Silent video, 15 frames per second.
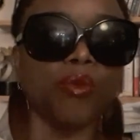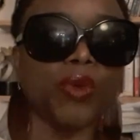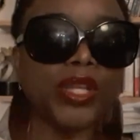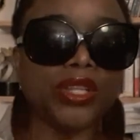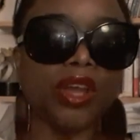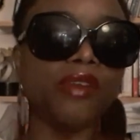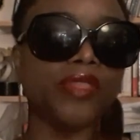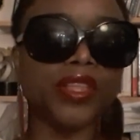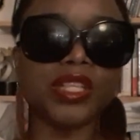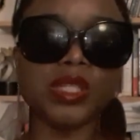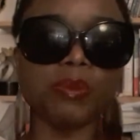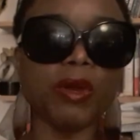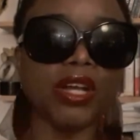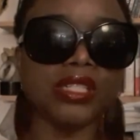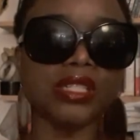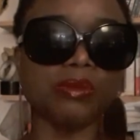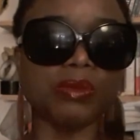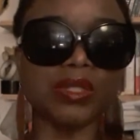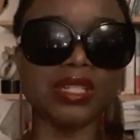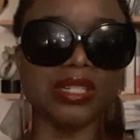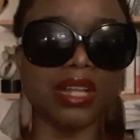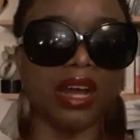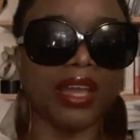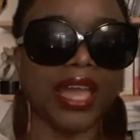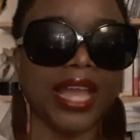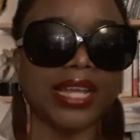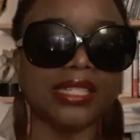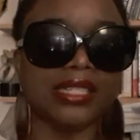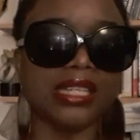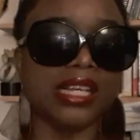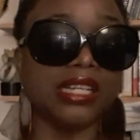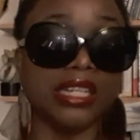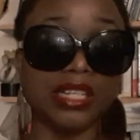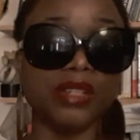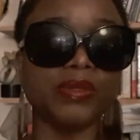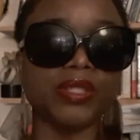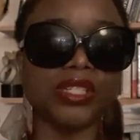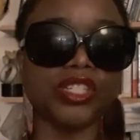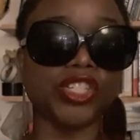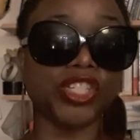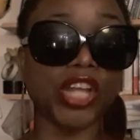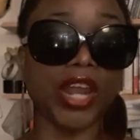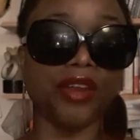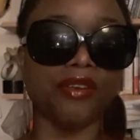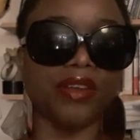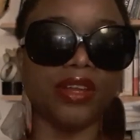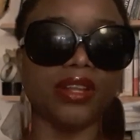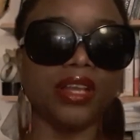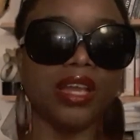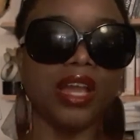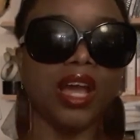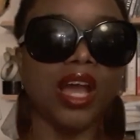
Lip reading: We know that this person was a nutcase and he was a degenerate.